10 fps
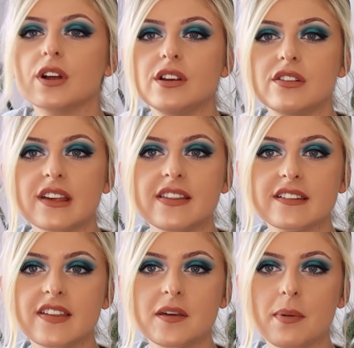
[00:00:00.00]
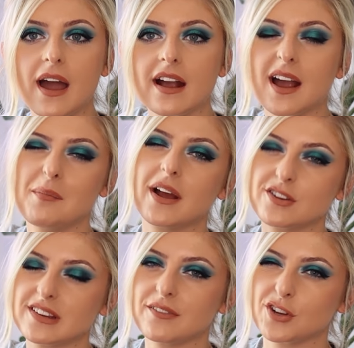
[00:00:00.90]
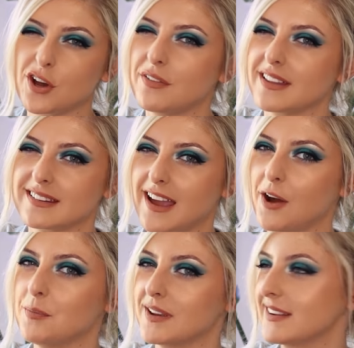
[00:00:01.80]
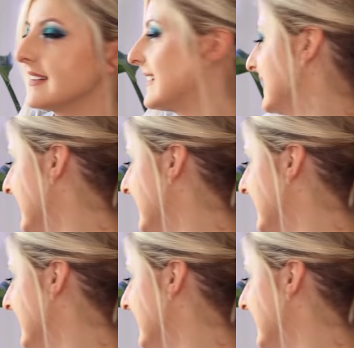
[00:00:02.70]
can you see this in the back? I might just have to cover this now because